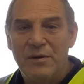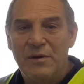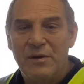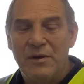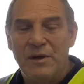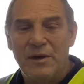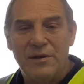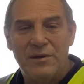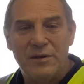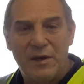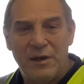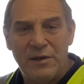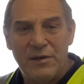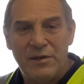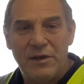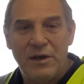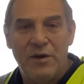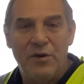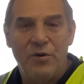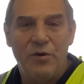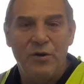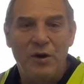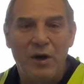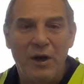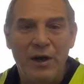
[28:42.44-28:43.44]
As I said
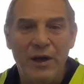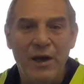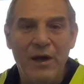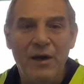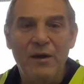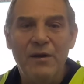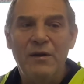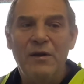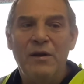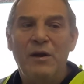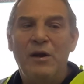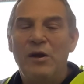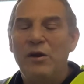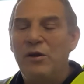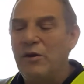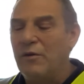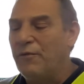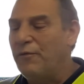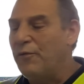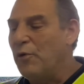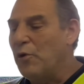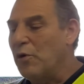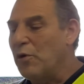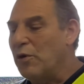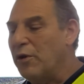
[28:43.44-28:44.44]
earlier, your
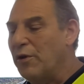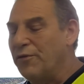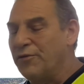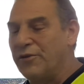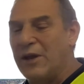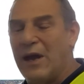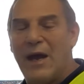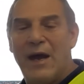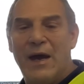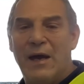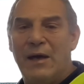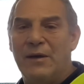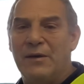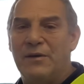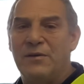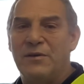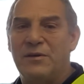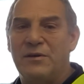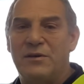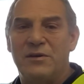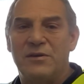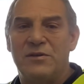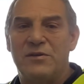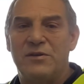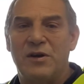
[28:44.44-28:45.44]
forklifts aren't
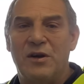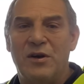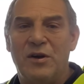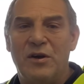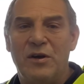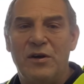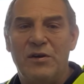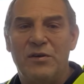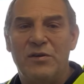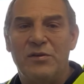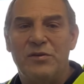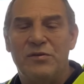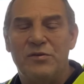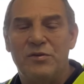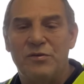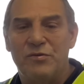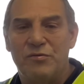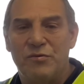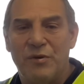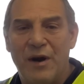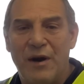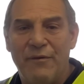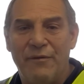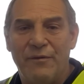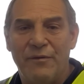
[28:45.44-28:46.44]
designed to
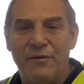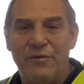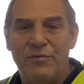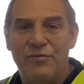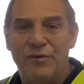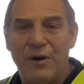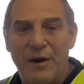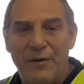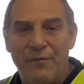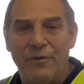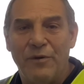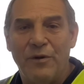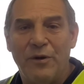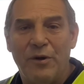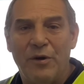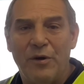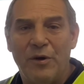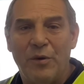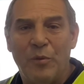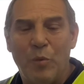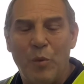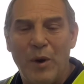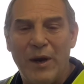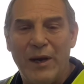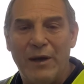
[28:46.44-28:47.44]
travel on
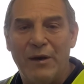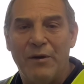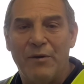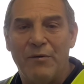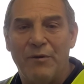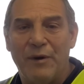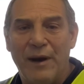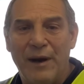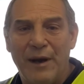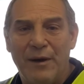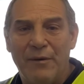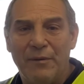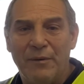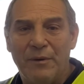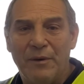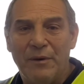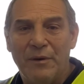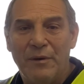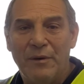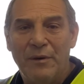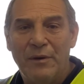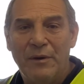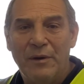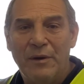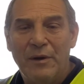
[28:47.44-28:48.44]
a wet ground.
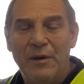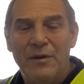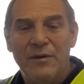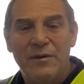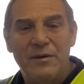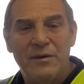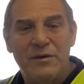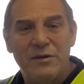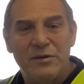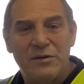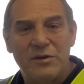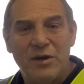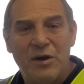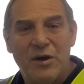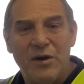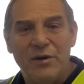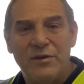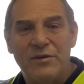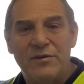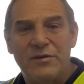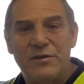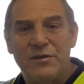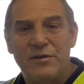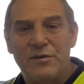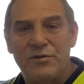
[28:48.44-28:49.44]
They're
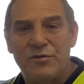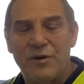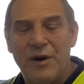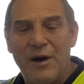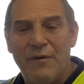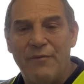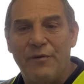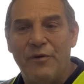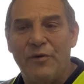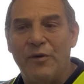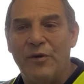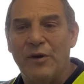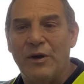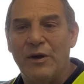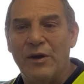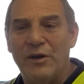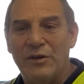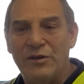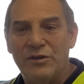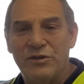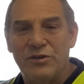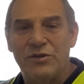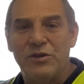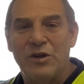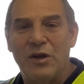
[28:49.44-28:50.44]
designed to travel on a
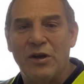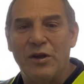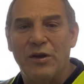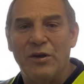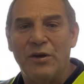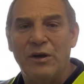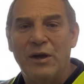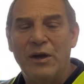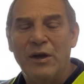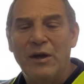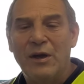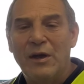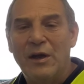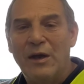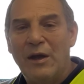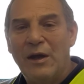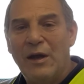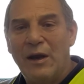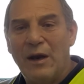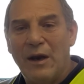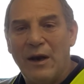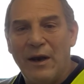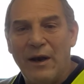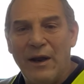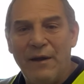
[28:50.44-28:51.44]
solid,
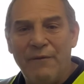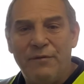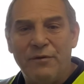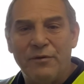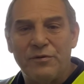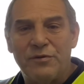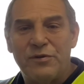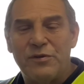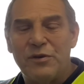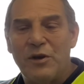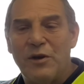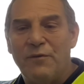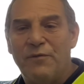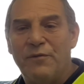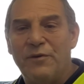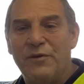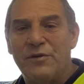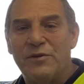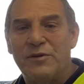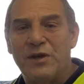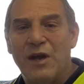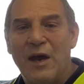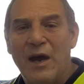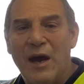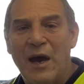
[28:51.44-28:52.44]
level
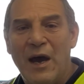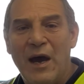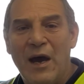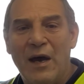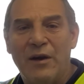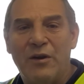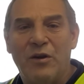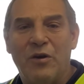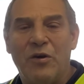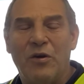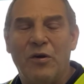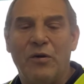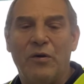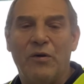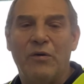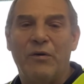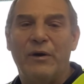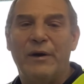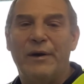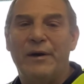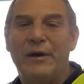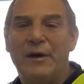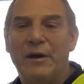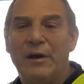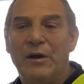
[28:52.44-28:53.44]
surface, hard
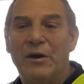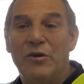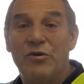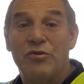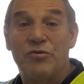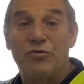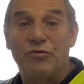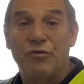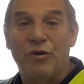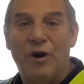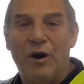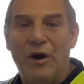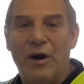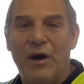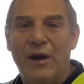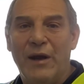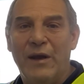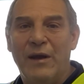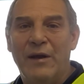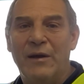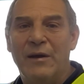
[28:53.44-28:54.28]
concrete, dry.